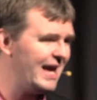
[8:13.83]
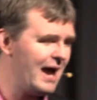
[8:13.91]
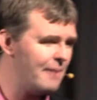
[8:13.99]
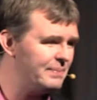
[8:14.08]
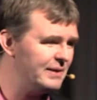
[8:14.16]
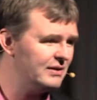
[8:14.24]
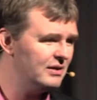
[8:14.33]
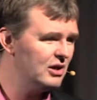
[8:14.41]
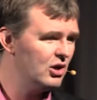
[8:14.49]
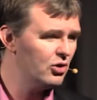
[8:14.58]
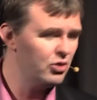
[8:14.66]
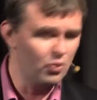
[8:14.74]
happened
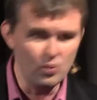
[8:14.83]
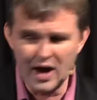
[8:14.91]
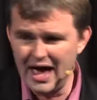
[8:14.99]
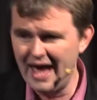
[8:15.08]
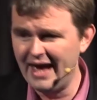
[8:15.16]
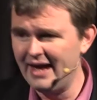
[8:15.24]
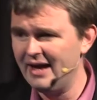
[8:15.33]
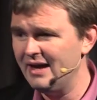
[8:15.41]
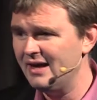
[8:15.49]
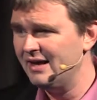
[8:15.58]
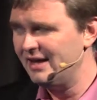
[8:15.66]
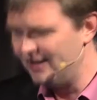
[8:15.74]
the way
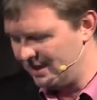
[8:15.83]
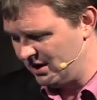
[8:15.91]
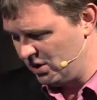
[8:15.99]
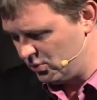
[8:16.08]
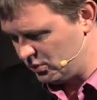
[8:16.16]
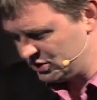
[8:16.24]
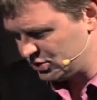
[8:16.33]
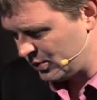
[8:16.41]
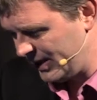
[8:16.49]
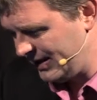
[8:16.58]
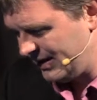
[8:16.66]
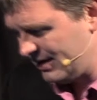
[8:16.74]
it was
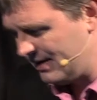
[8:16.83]
written.